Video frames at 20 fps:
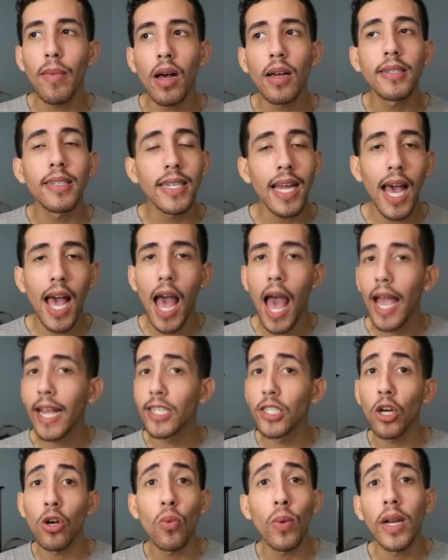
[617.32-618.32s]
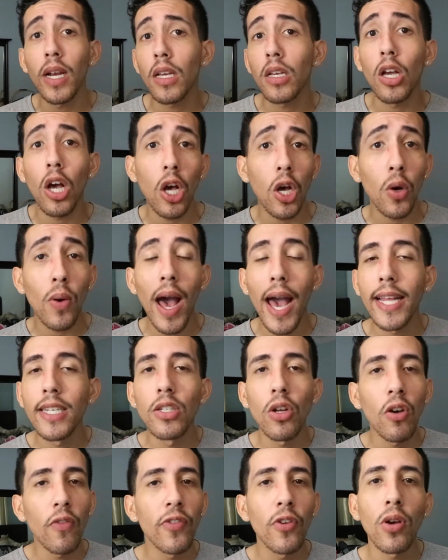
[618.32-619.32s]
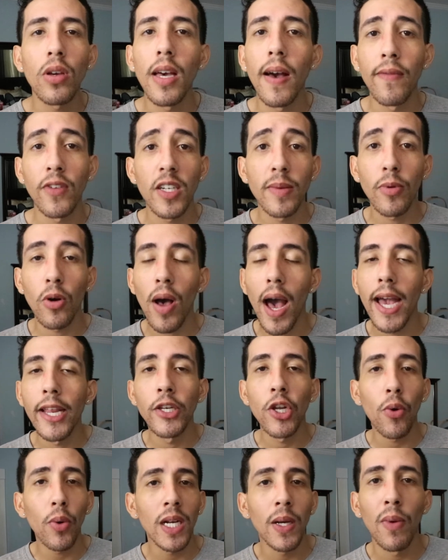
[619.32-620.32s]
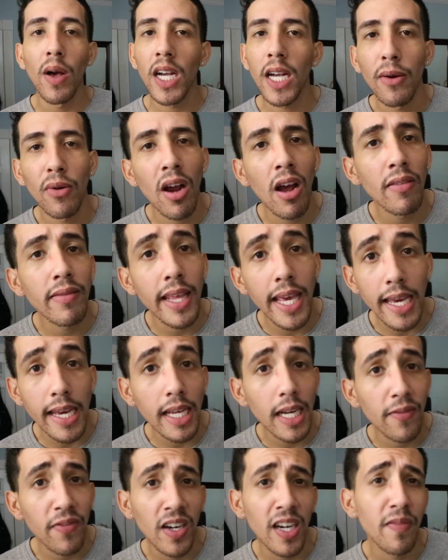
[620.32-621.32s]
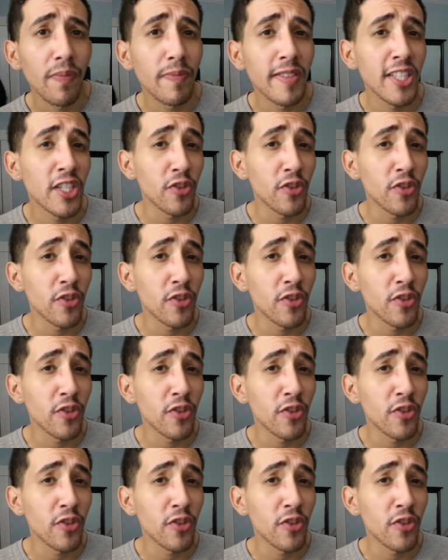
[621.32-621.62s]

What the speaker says: I'm all set, I don't wanna go, I don't feel comfortable, I don't wanna walk around naked in front of